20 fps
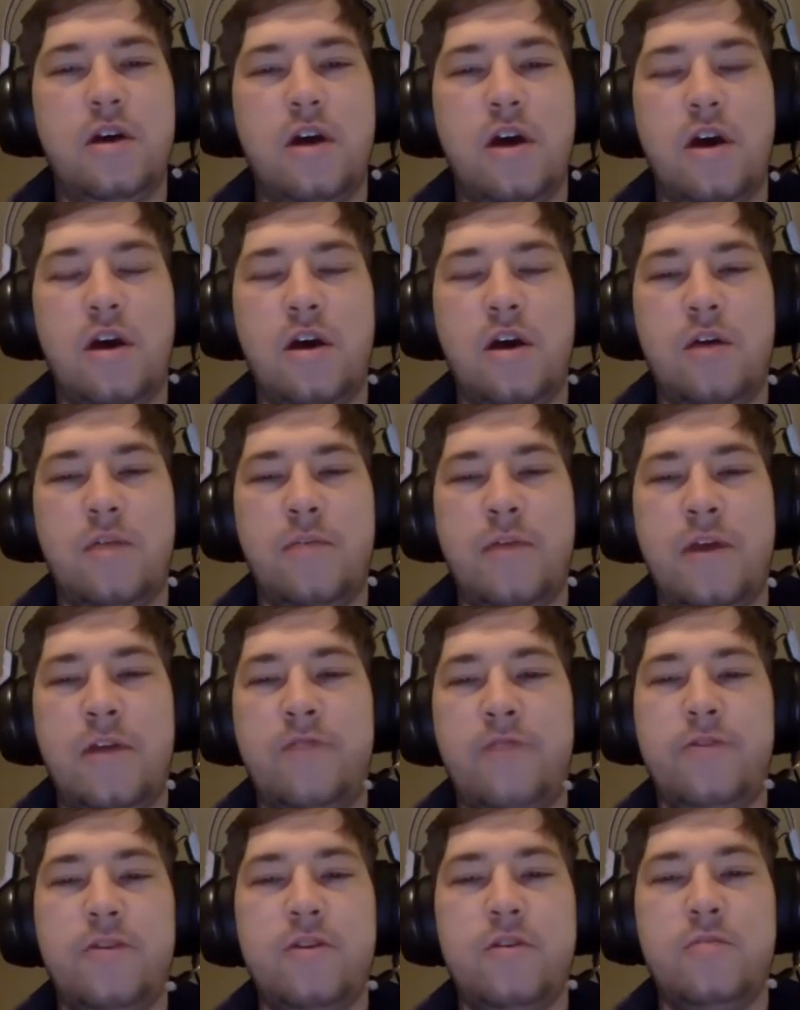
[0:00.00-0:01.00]
Um,
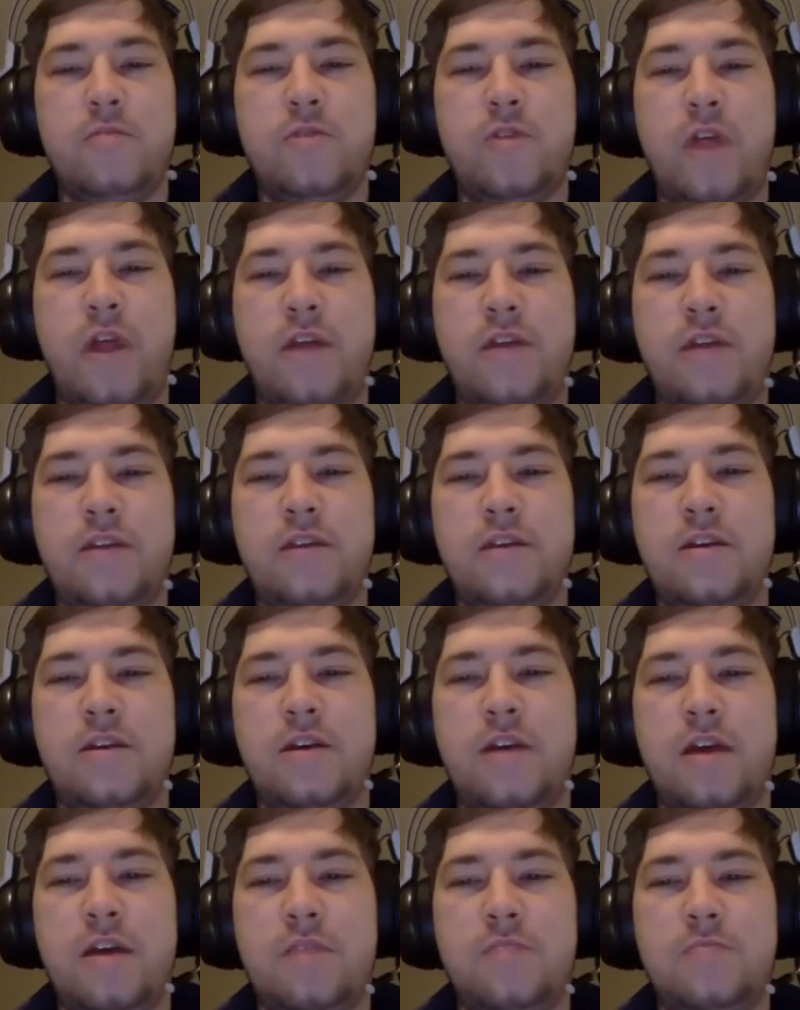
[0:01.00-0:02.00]
and furthermore, I think that
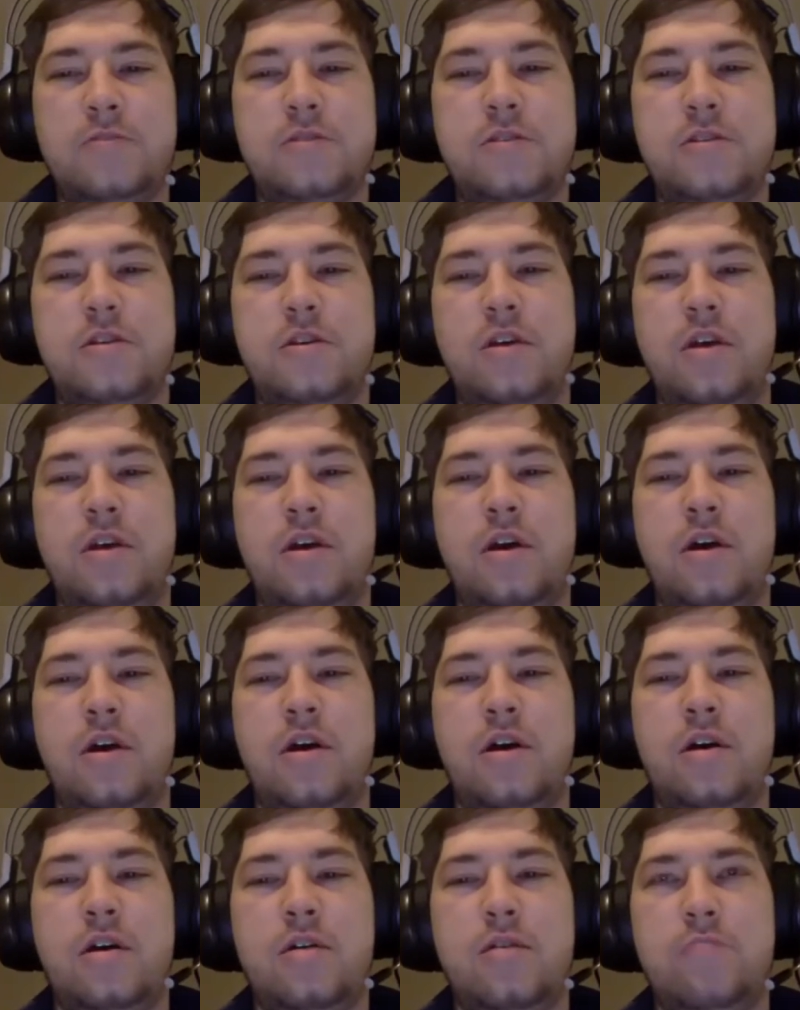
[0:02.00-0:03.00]
games
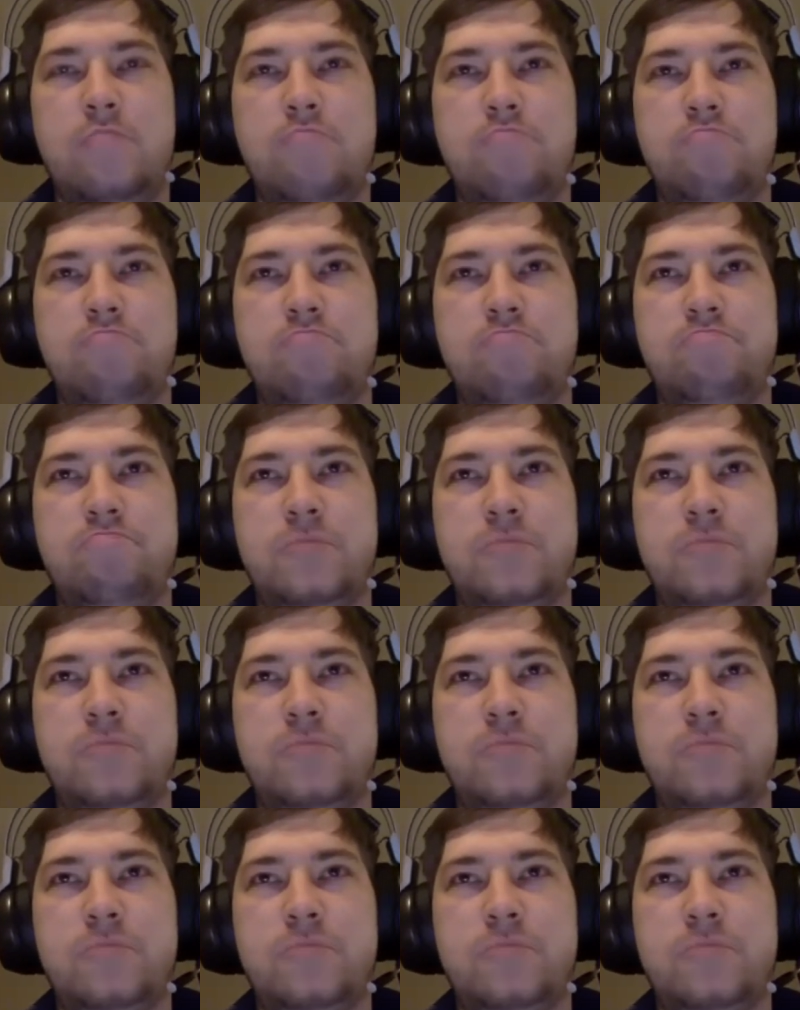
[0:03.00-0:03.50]
um,